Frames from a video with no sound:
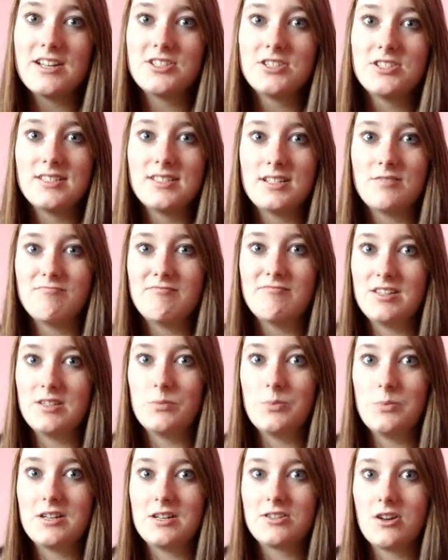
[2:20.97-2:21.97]
and she's in a
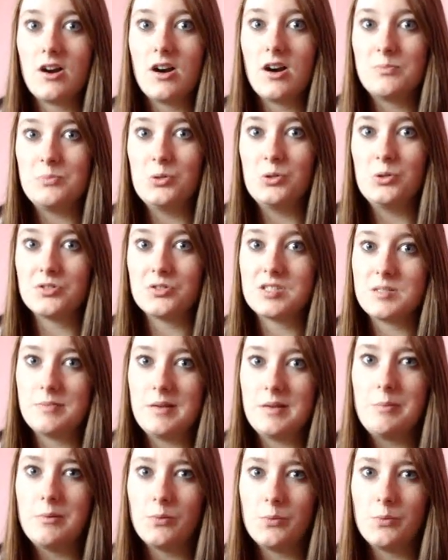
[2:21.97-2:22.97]
really weird carpool because the
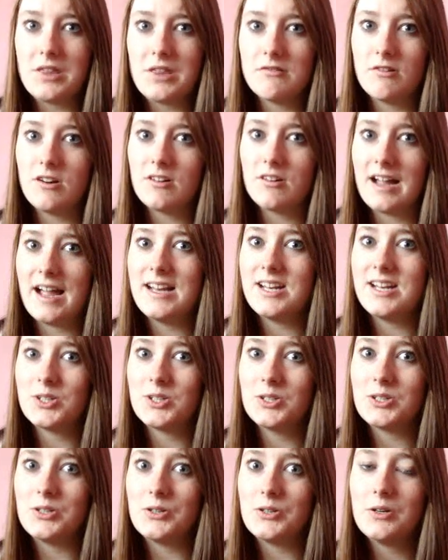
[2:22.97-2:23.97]
people with her are kind of
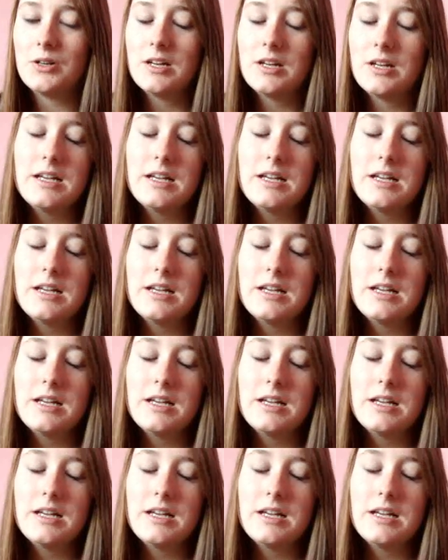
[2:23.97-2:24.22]
cuckoo.